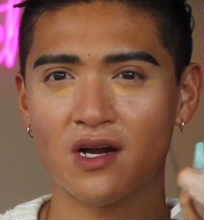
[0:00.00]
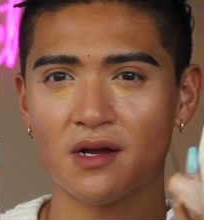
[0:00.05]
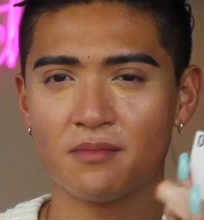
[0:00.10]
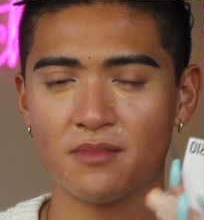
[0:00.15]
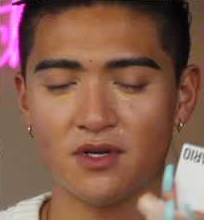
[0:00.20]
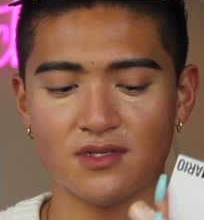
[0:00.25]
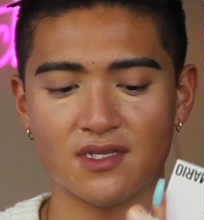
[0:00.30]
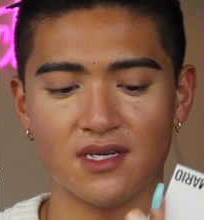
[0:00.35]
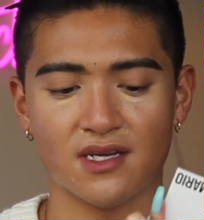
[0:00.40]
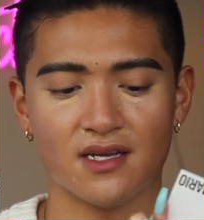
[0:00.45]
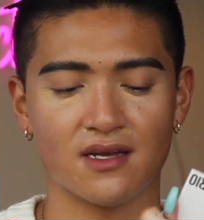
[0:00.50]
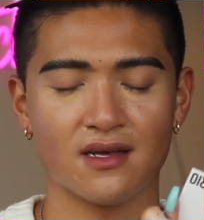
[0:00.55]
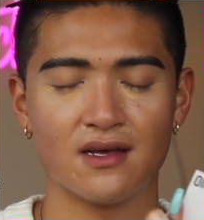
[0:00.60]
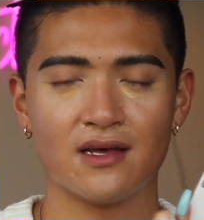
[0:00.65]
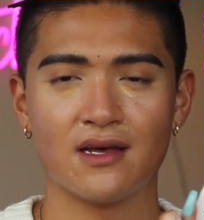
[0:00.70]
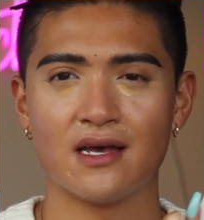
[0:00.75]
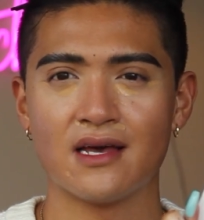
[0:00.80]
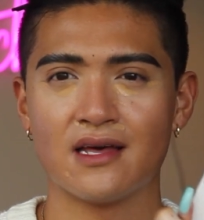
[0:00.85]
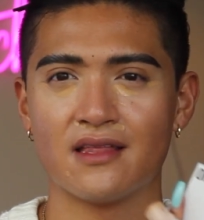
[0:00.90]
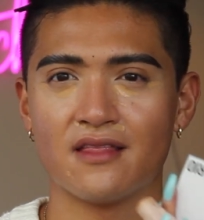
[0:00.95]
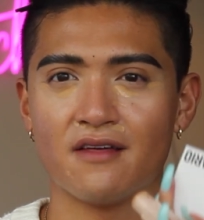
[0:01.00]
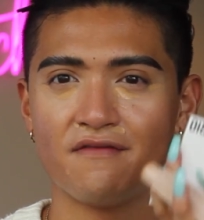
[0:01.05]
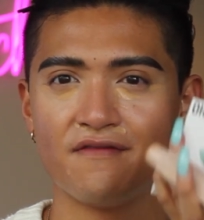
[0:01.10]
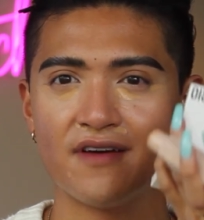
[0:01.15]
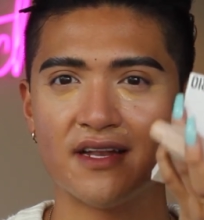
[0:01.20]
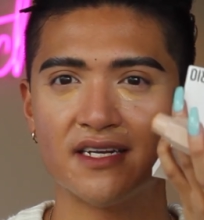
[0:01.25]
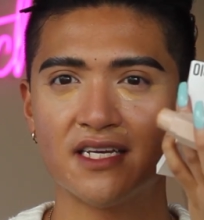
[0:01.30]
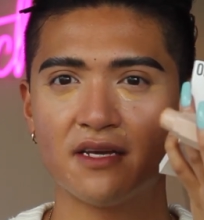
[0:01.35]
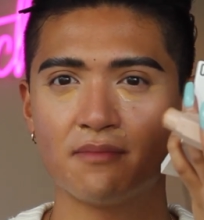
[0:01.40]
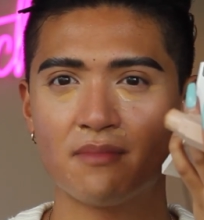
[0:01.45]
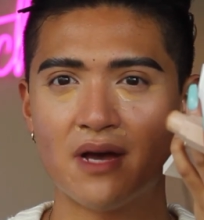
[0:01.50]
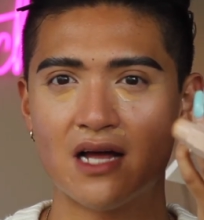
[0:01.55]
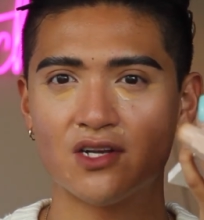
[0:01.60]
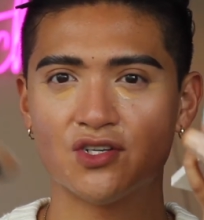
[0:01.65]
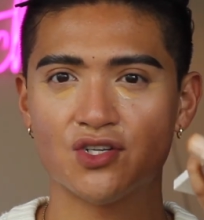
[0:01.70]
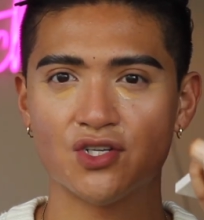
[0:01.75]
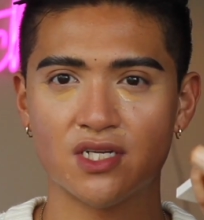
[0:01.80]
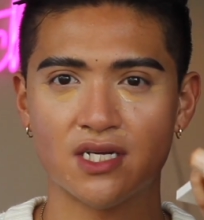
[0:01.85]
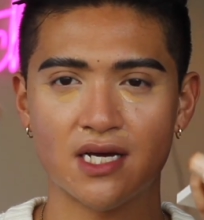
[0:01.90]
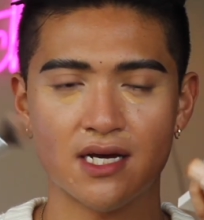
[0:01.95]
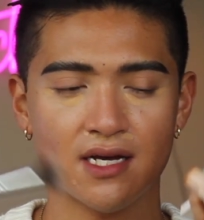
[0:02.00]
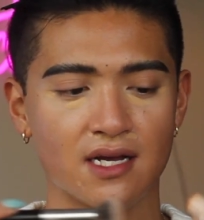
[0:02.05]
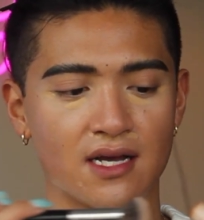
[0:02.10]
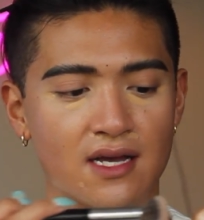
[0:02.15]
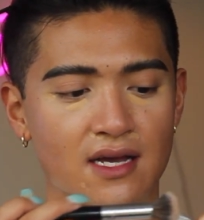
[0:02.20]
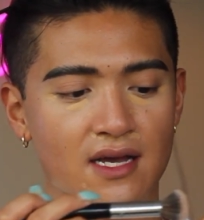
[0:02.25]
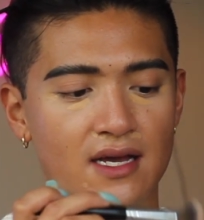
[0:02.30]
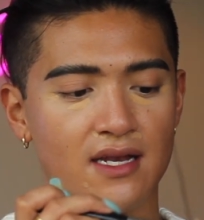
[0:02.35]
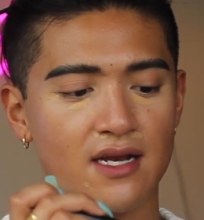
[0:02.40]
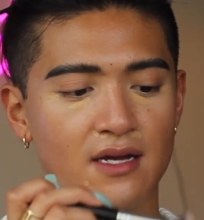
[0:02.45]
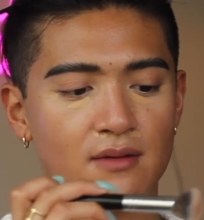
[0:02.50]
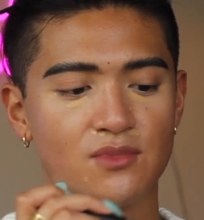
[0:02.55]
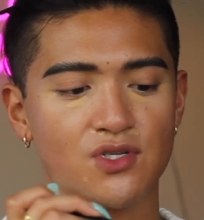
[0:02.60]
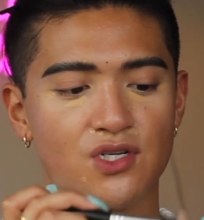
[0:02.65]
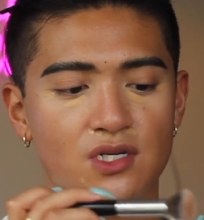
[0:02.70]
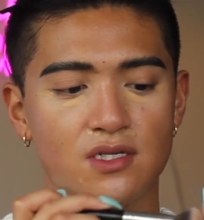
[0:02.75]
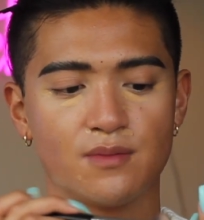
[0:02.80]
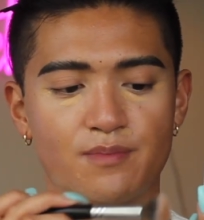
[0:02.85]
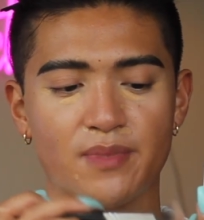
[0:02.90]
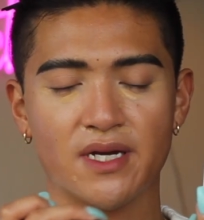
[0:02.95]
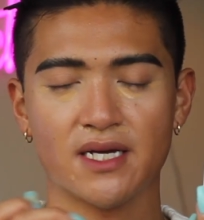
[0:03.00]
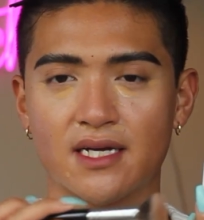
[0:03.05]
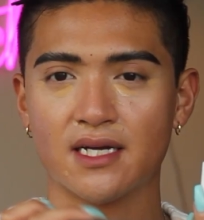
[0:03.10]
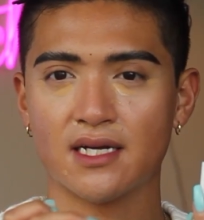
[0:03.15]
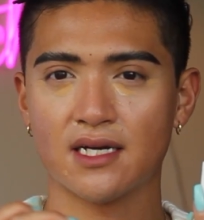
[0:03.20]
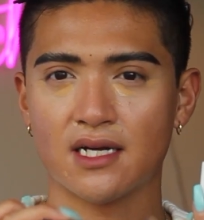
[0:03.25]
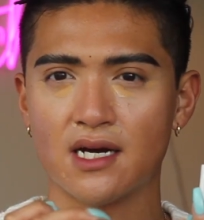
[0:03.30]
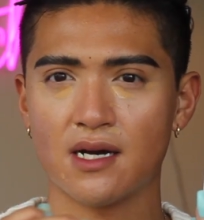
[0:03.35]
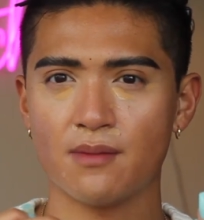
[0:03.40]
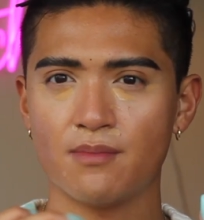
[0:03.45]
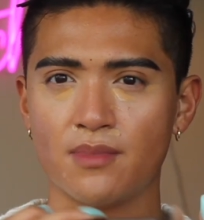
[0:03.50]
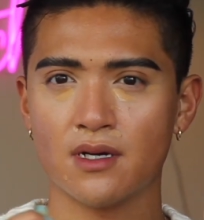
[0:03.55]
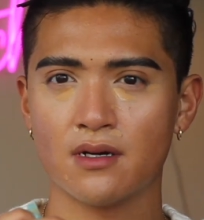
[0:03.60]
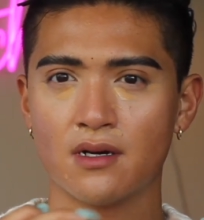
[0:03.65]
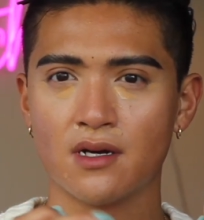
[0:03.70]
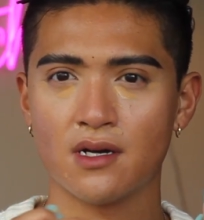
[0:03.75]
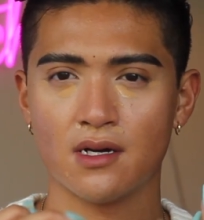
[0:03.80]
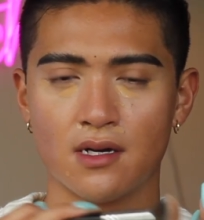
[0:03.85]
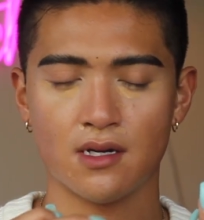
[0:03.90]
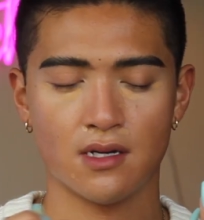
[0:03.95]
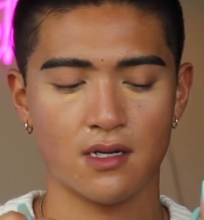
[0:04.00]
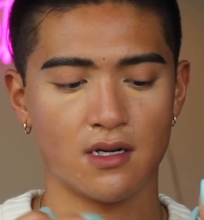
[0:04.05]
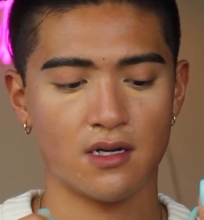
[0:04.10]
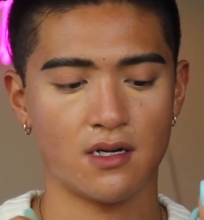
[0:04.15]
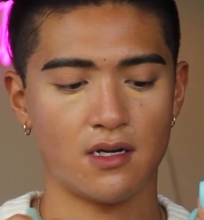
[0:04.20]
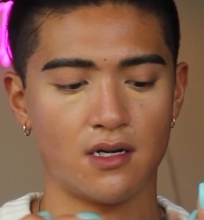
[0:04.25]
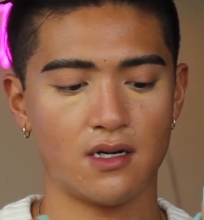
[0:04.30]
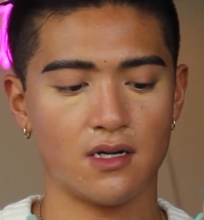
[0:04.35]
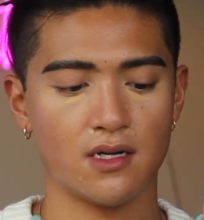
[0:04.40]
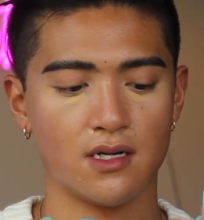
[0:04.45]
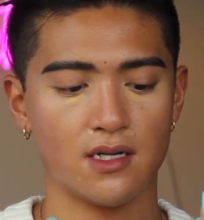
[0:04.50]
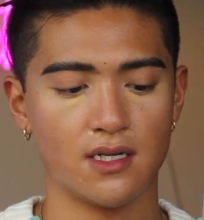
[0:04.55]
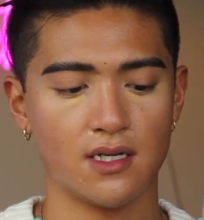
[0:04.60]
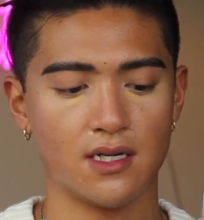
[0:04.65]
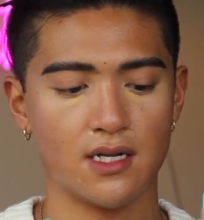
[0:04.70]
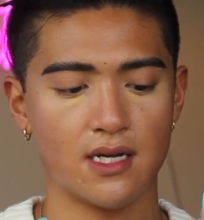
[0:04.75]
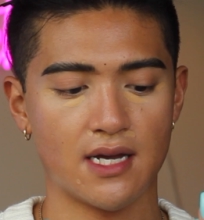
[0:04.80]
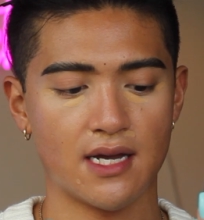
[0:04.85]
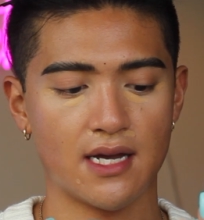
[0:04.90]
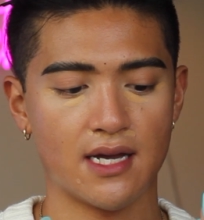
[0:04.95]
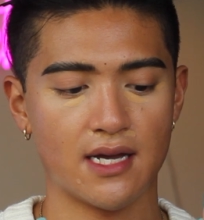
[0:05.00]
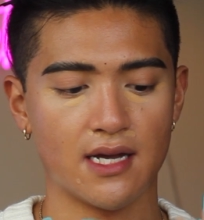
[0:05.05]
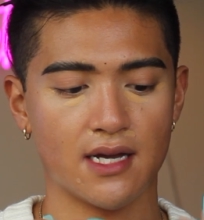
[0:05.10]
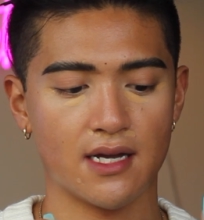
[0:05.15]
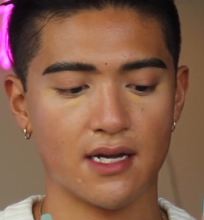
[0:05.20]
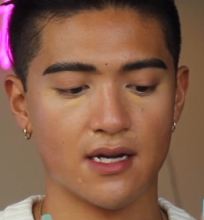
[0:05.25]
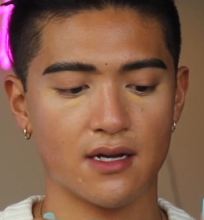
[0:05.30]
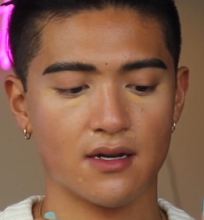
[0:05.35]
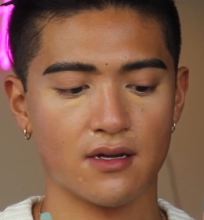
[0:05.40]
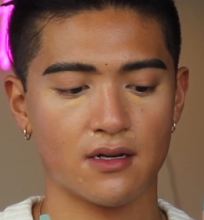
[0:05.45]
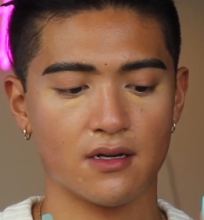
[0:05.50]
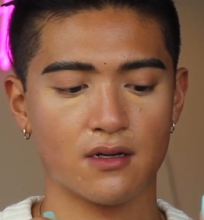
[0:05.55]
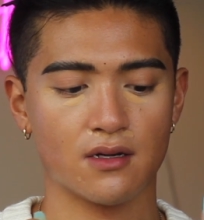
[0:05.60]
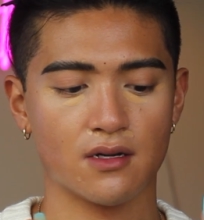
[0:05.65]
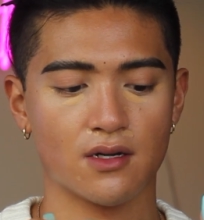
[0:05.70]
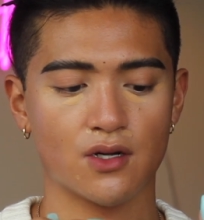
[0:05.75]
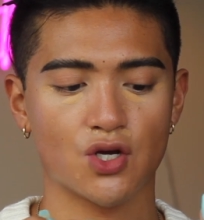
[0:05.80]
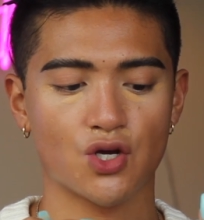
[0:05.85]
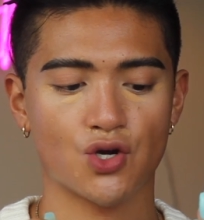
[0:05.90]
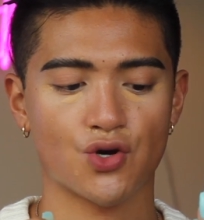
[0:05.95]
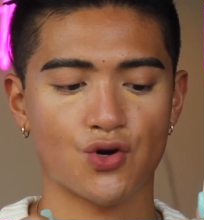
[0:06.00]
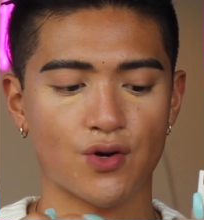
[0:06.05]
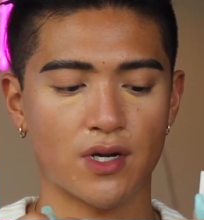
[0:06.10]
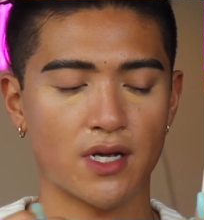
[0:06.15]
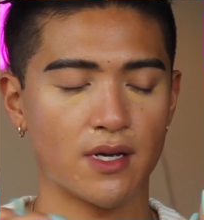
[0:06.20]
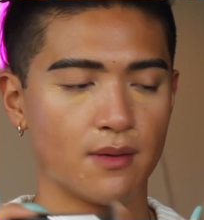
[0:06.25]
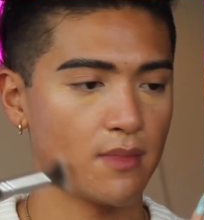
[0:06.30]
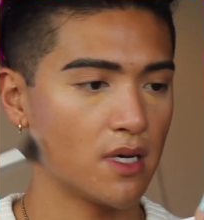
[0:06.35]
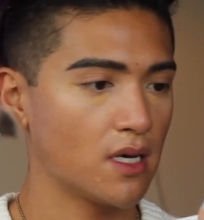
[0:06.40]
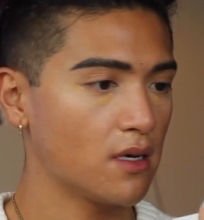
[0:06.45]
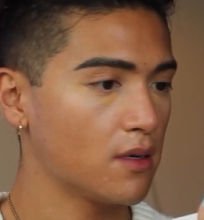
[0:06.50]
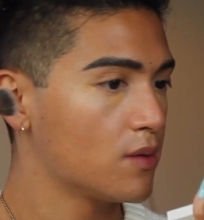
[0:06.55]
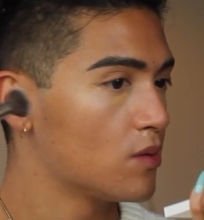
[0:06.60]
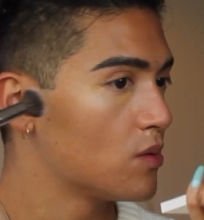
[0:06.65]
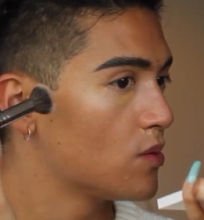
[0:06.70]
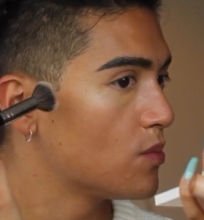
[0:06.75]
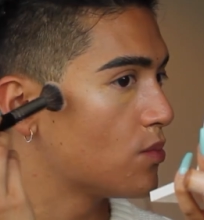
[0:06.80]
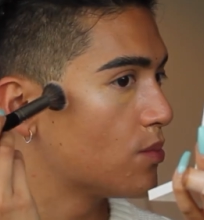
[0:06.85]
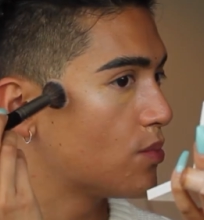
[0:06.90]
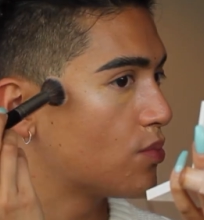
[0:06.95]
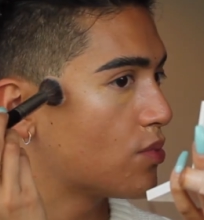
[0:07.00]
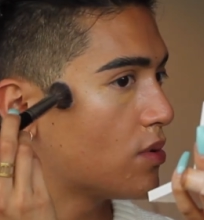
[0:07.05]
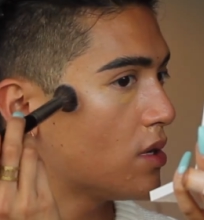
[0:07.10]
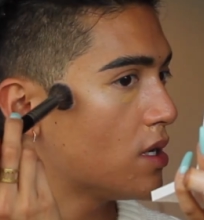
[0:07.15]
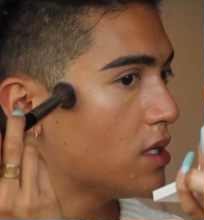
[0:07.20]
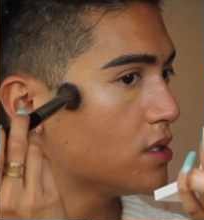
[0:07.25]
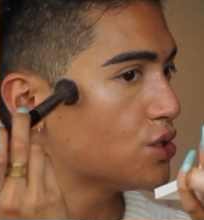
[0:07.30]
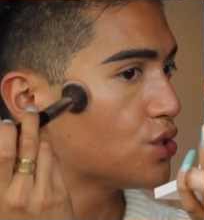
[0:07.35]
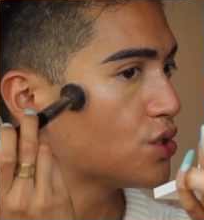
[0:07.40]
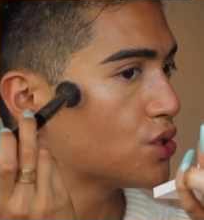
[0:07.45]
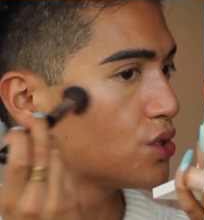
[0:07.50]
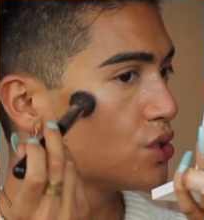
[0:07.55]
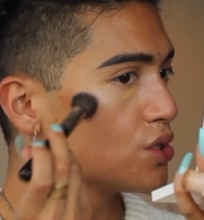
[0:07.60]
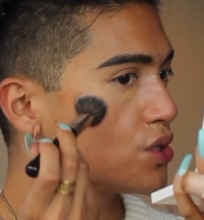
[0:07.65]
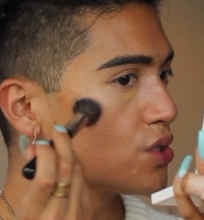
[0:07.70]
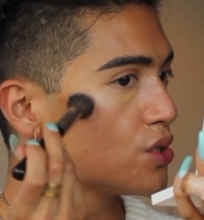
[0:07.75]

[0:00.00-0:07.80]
I'm using the Fenty Matchstick, and I'm just picking it up on a cream brush.